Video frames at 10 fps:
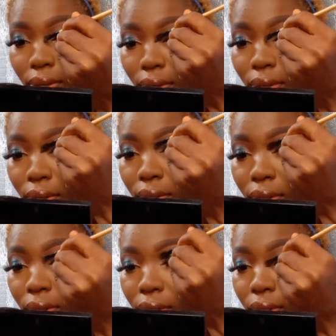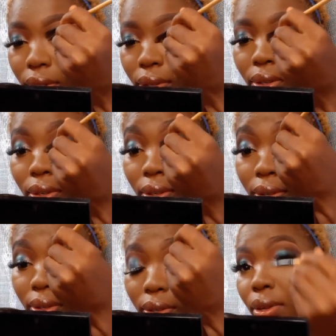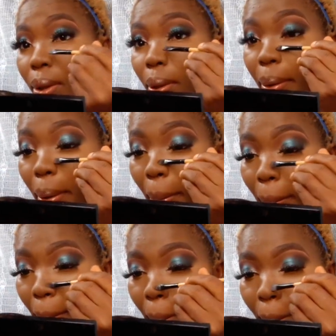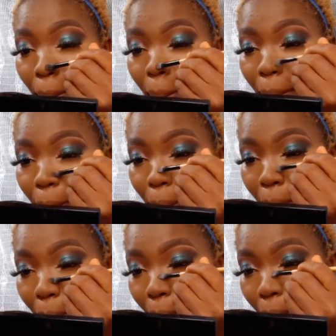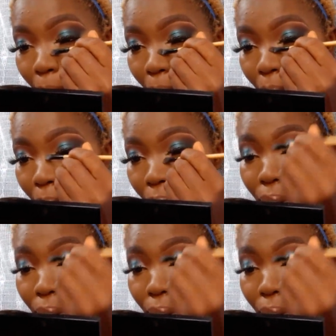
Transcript: and I'm starting directly beneath my eyebrow.